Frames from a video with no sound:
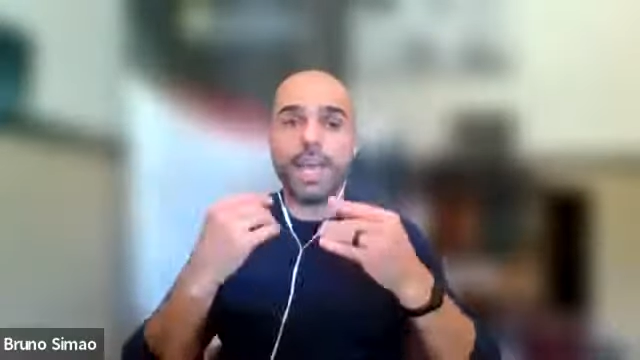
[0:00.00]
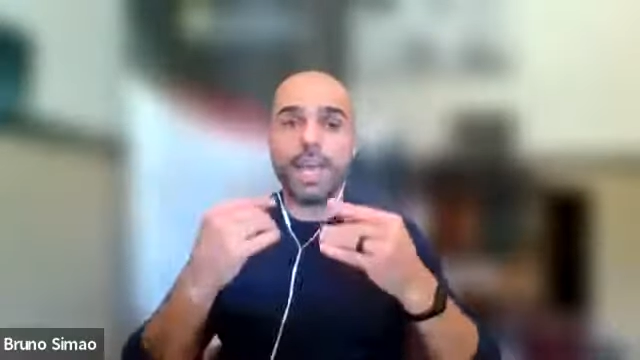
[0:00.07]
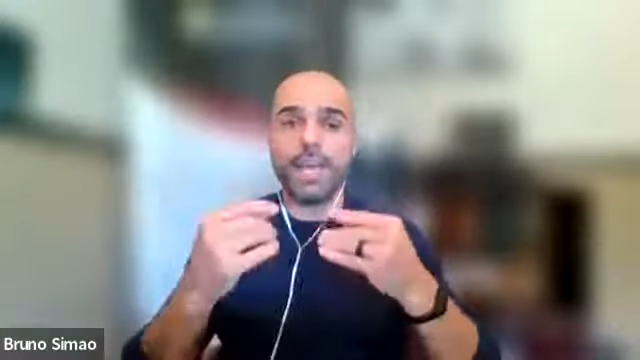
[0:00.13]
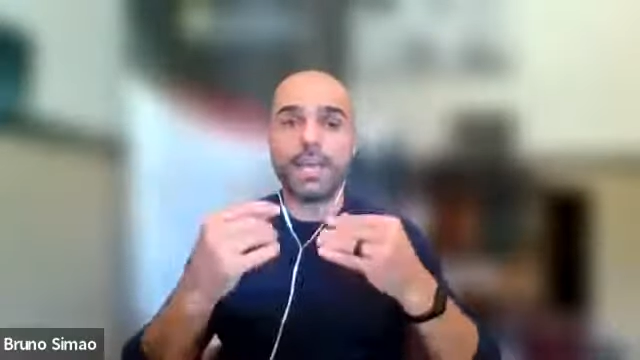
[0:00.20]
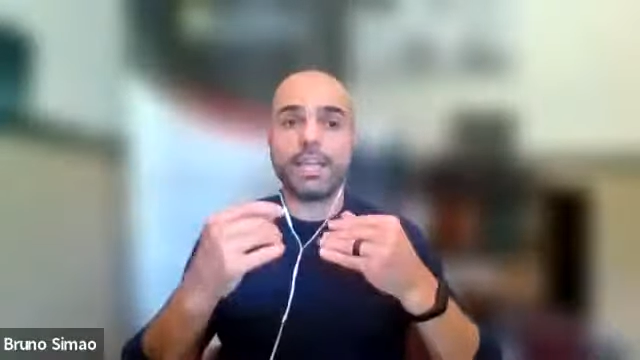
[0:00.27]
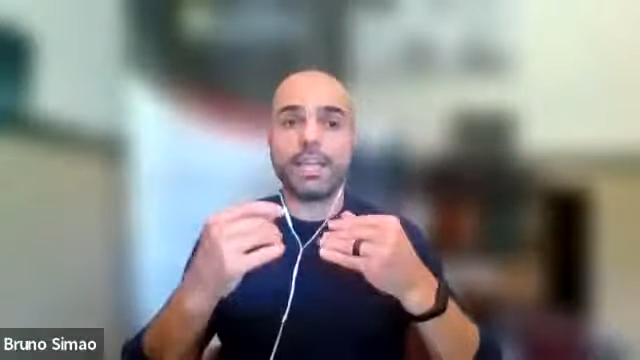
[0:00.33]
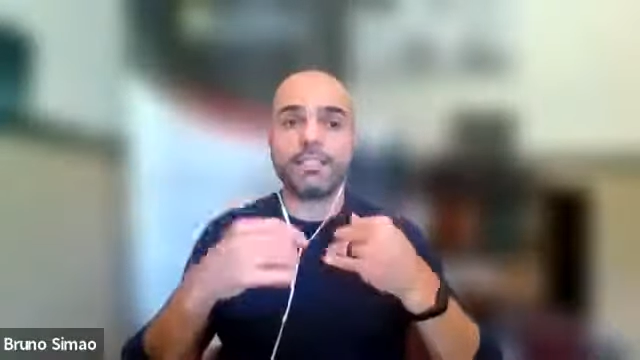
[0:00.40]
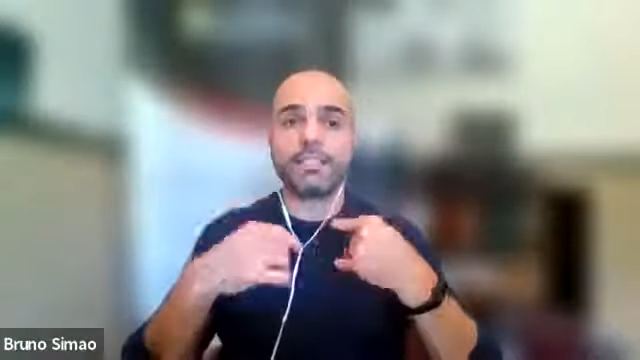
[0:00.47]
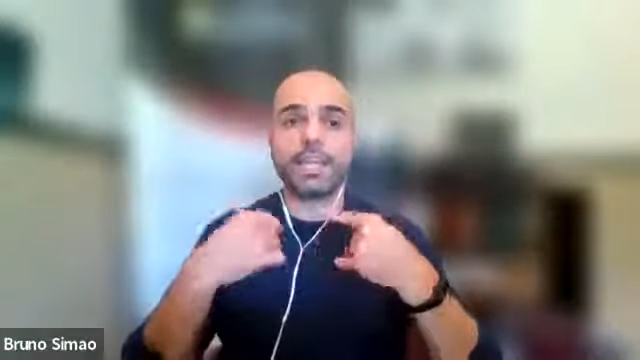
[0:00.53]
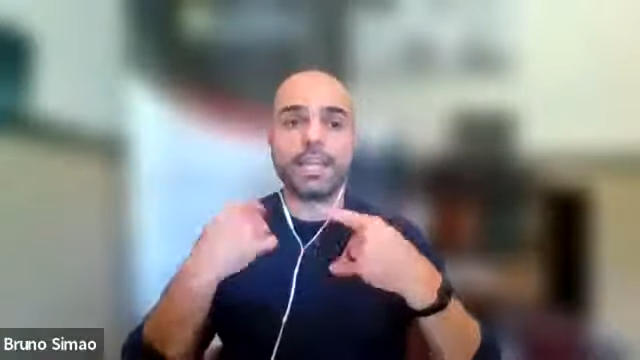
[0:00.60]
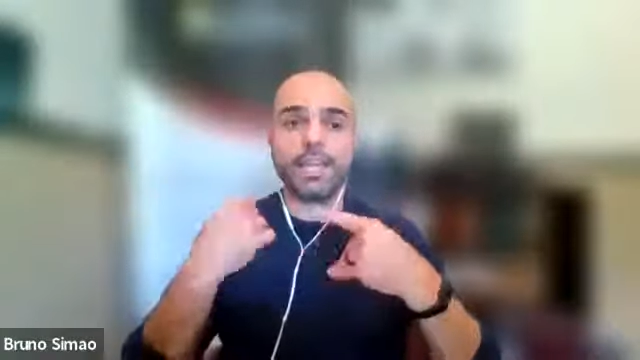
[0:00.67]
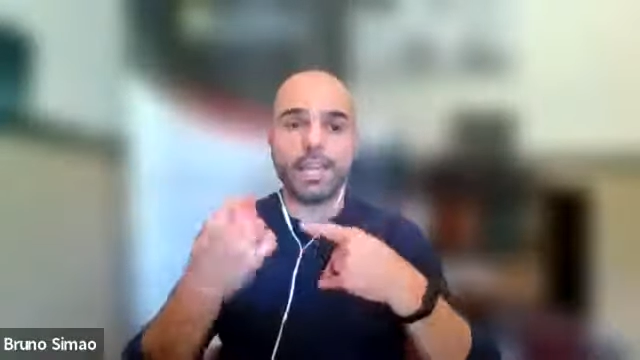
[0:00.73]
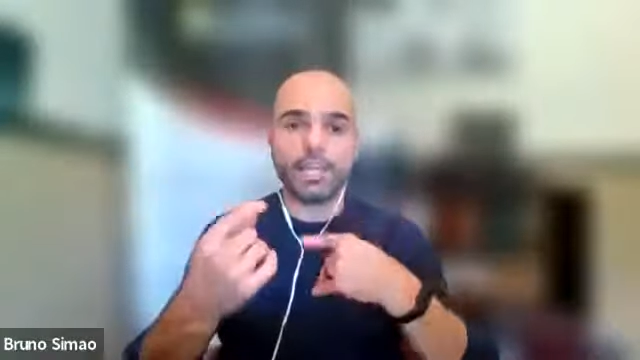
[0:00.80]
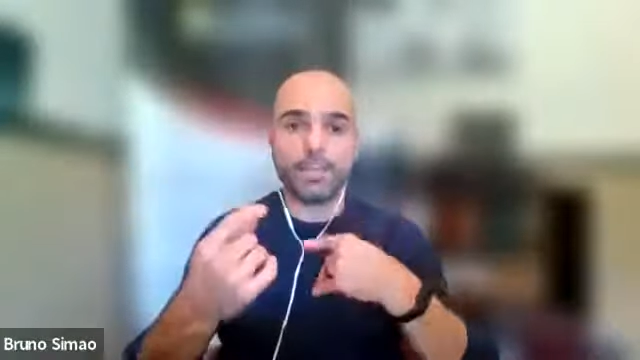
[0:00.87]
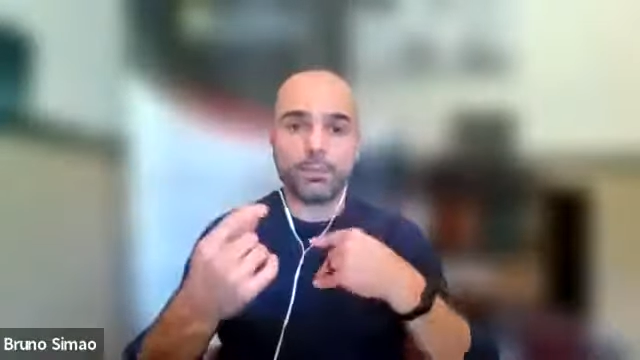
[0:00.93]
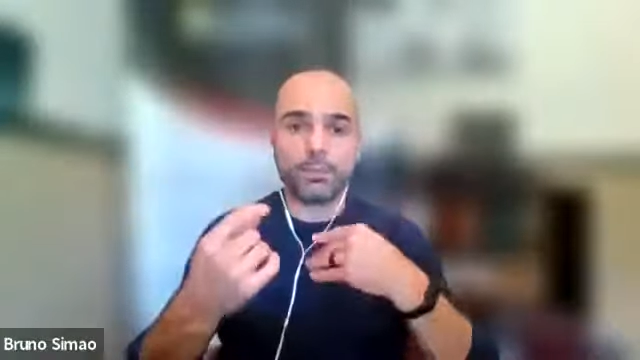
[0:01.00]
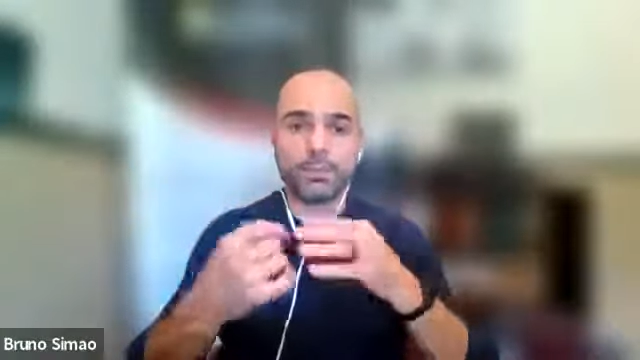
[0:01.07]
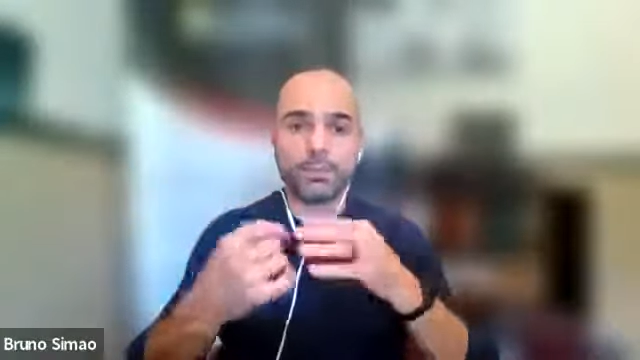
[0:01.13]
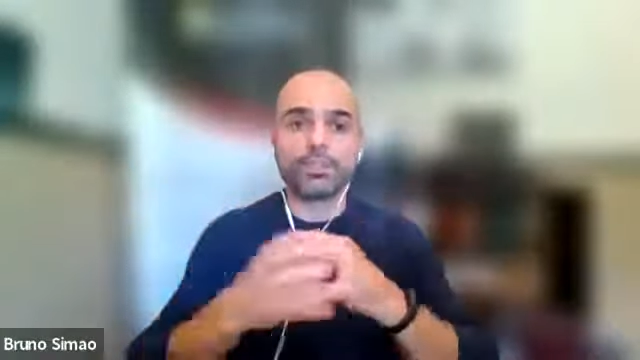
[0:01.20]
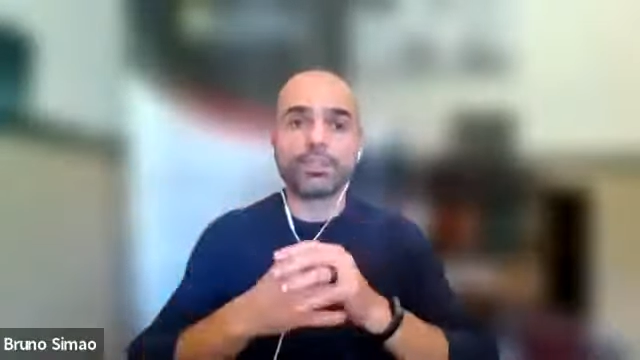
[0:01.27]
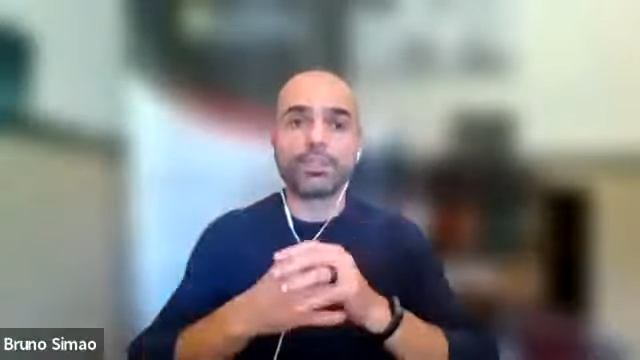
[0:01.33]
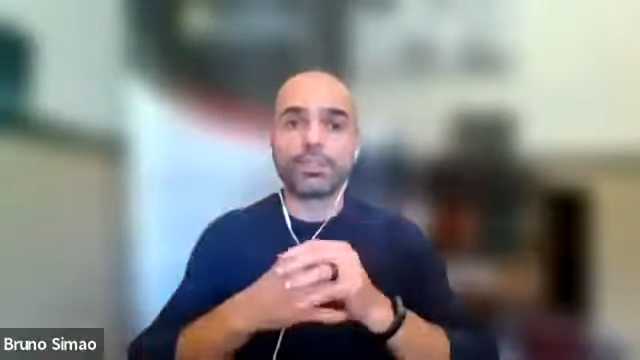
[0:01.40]
and they can
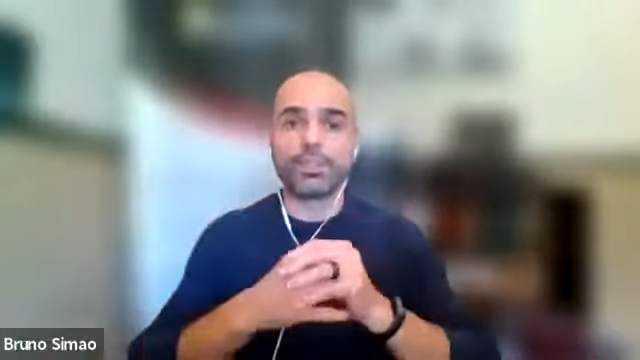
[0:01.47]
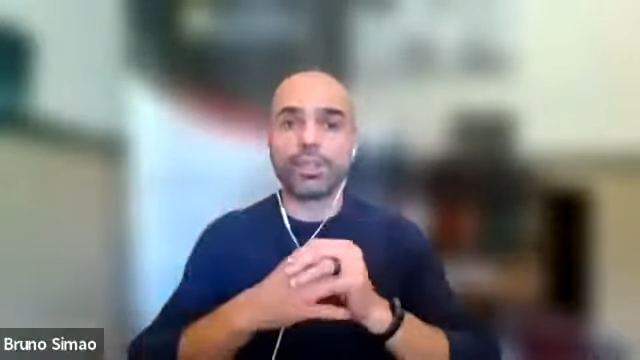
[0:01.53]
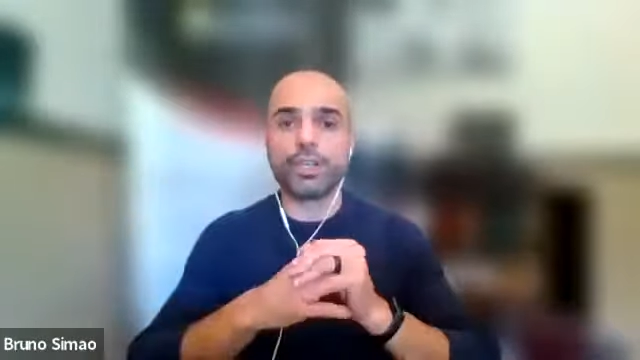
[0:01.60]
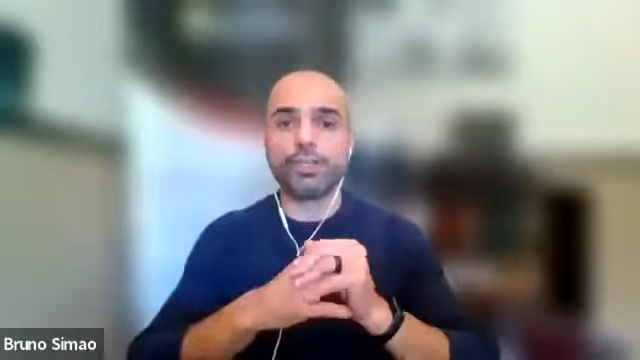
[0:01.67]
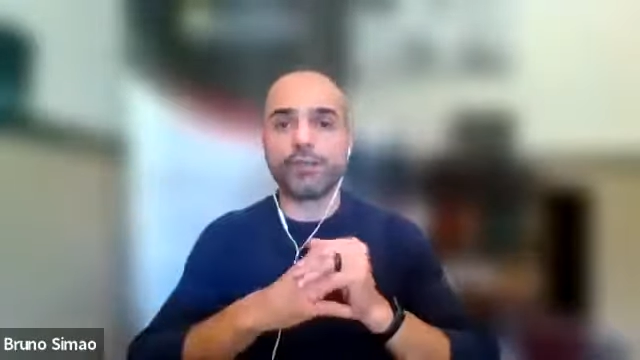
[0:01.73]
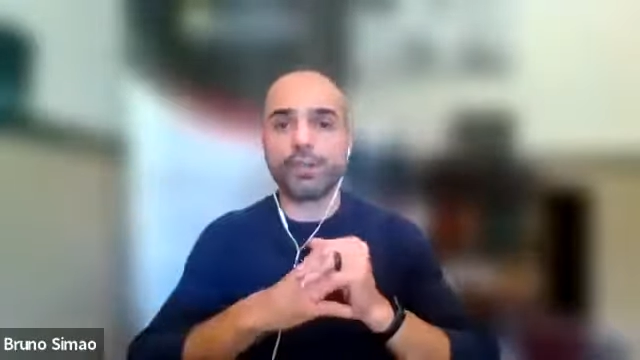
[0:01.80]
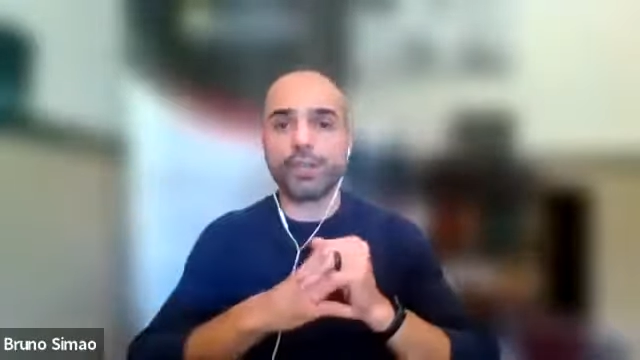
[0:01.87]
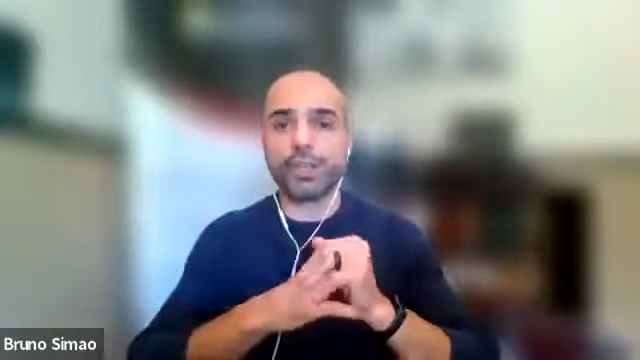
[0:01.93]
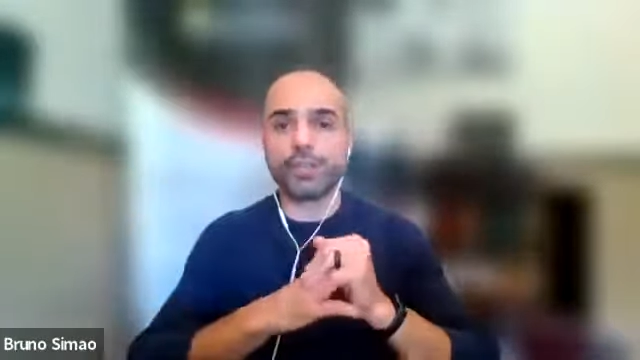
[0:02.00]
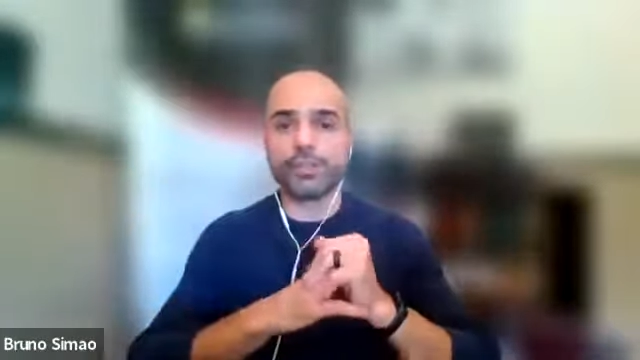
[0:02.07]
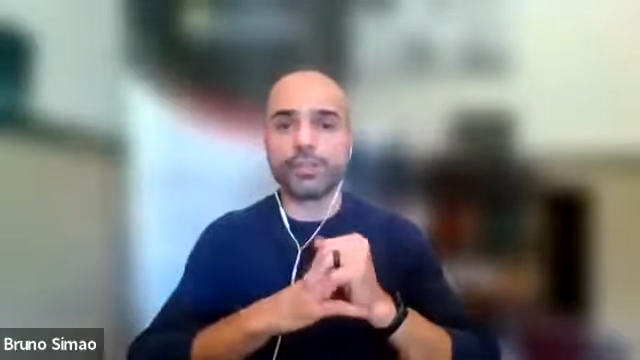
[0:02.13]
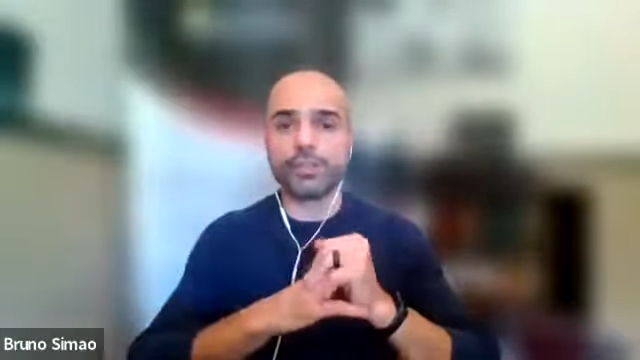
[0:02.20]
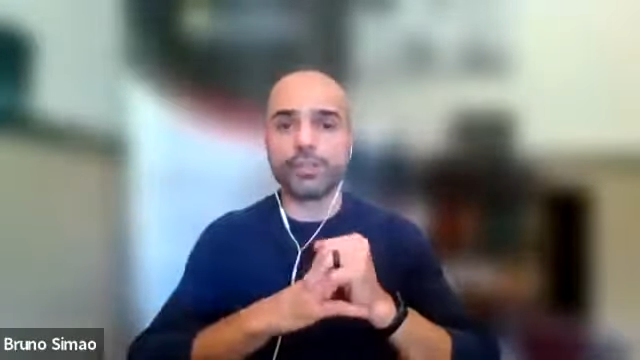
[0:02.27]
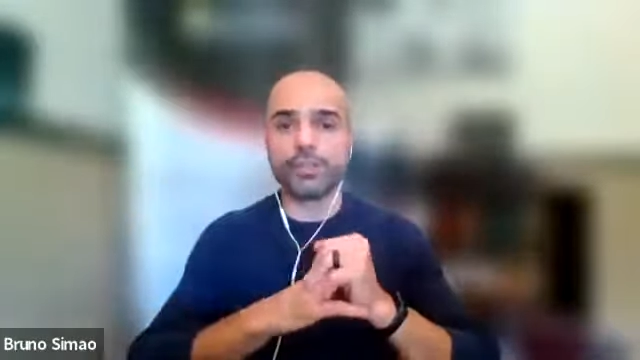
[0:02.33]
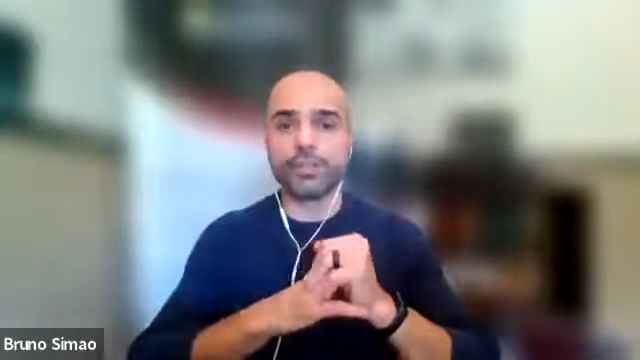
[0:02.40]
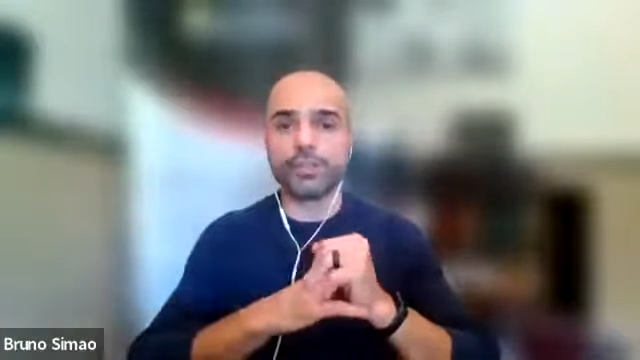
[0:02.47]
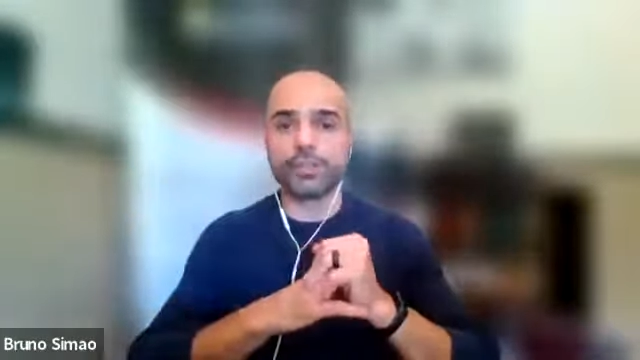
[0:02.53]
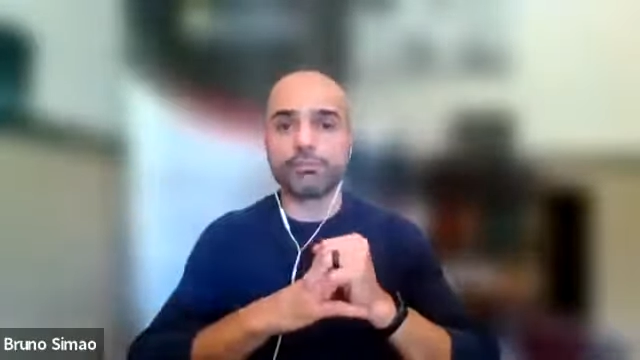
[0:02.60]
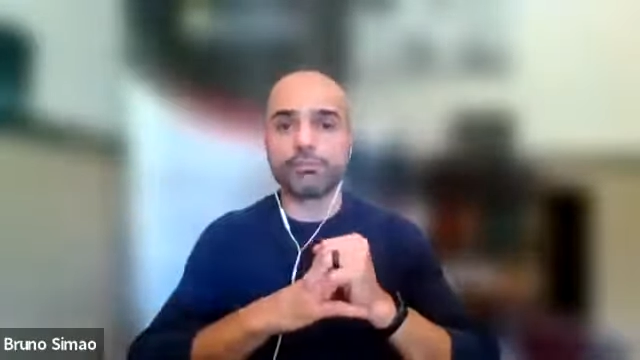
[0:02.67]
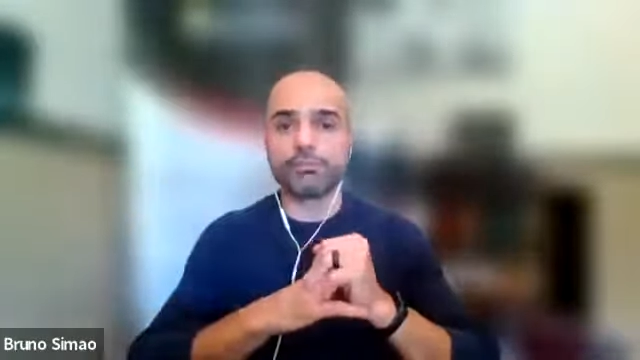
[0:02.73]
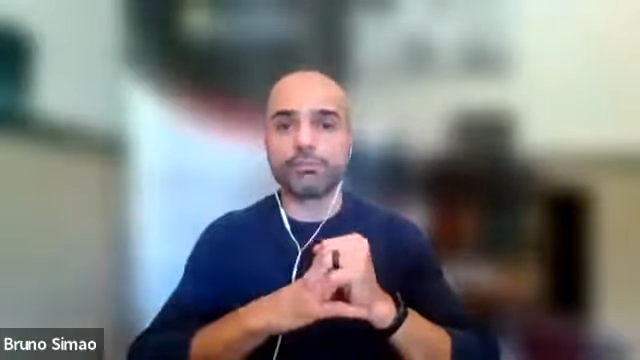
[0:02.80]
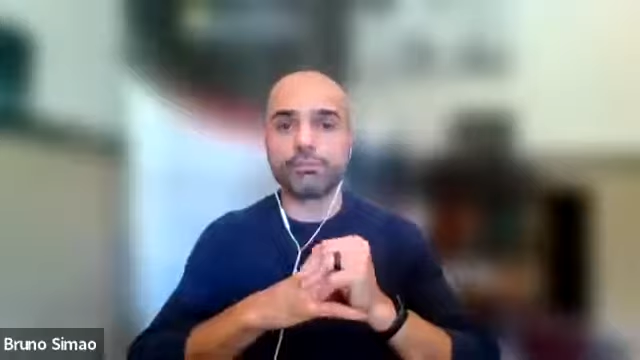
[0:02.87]
approach the sheriff for execution.